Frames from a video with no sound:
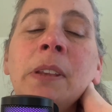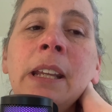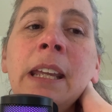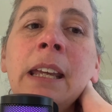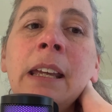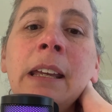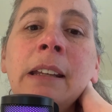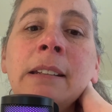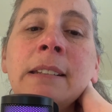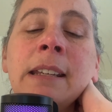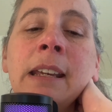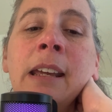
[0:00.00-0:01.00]

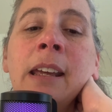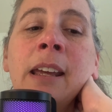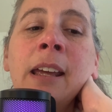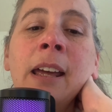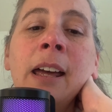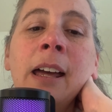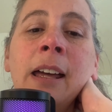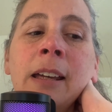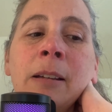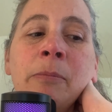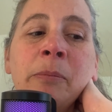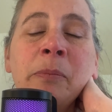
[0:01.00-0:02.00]
And
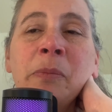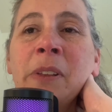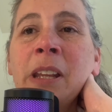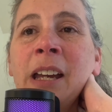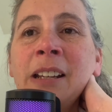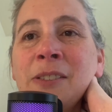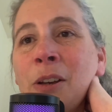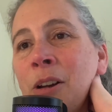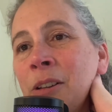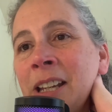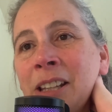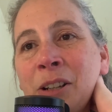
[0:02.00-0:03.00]
I saw
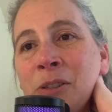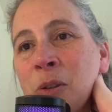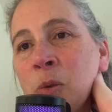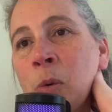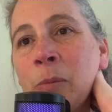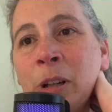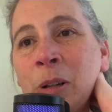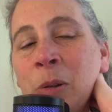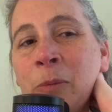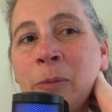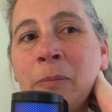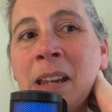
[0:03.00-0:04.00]
there's this woman
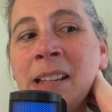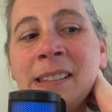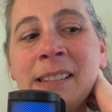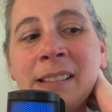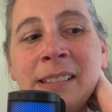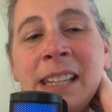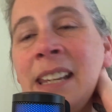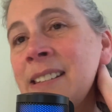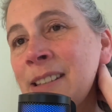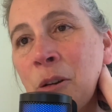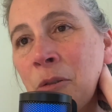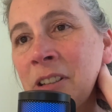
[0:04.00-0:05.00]
who makes teas
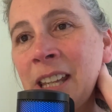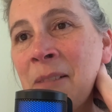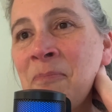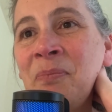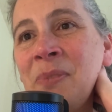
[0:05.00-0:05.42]
locally.